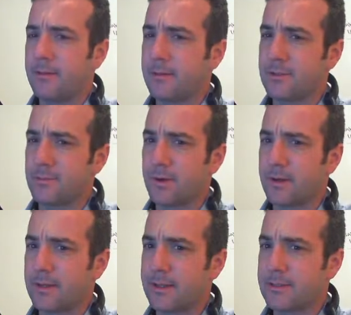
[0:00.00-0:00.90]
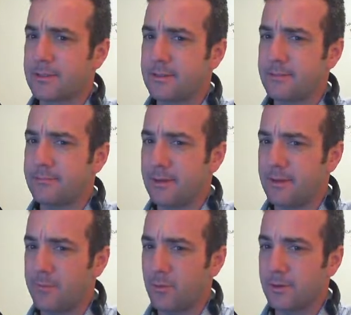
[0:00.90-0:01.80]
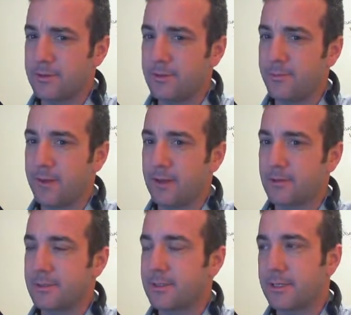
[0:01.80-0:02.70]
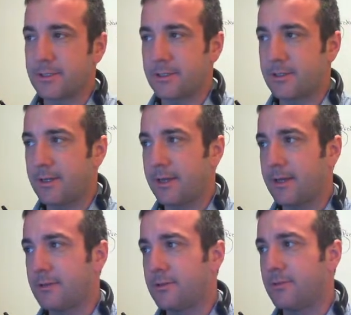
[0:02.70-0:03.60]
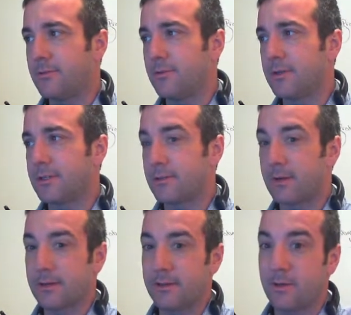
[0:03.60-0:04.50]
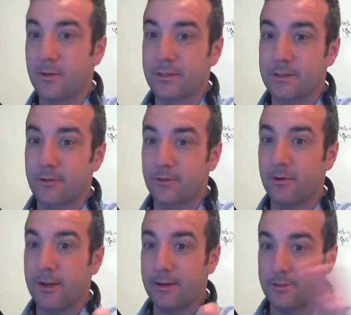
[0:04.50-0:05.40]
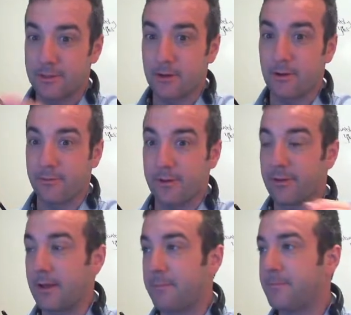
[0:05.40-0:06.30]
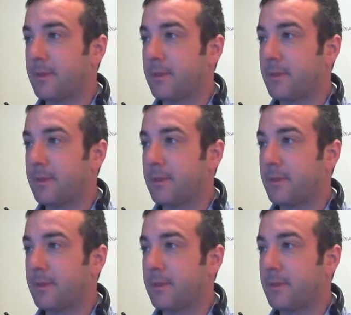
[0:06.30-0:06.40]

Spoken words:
This is where it gets important to pay close attention and to do this correctly, or just to throw it out and start over every time.